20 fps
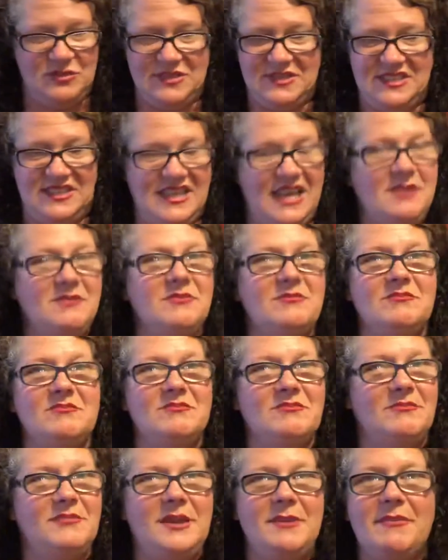send
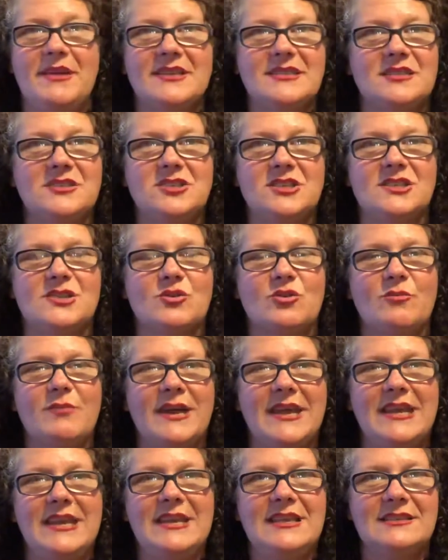me messages through
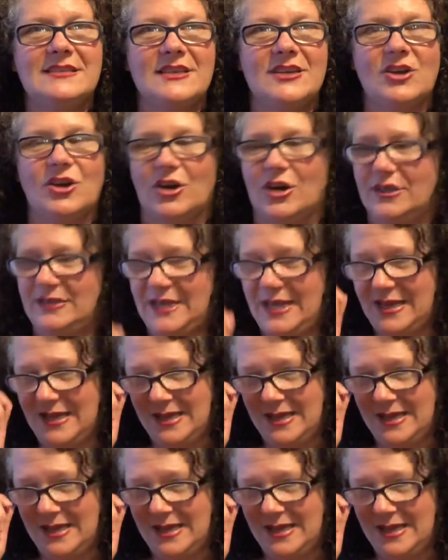my Easy card.